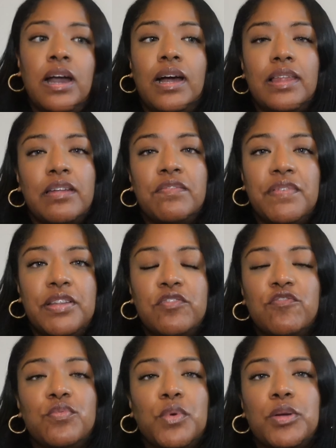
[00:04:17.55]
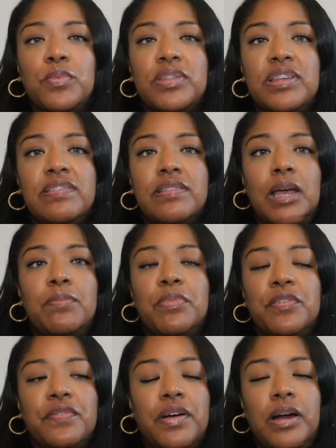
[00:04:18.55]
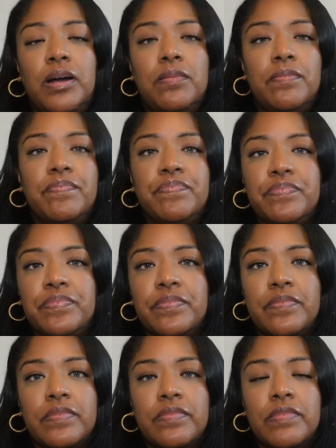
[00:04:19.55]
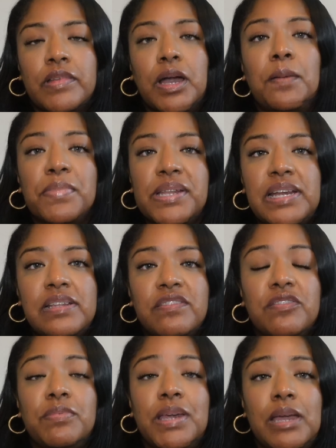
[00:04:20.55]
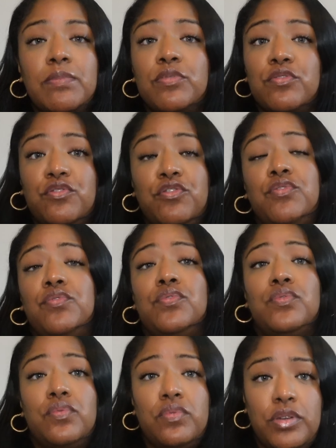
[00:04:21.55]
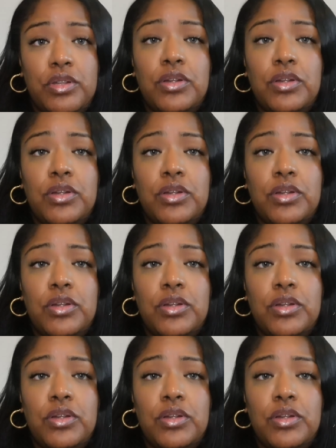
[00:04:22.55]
A lot of vendors work with these type of companies to be able to,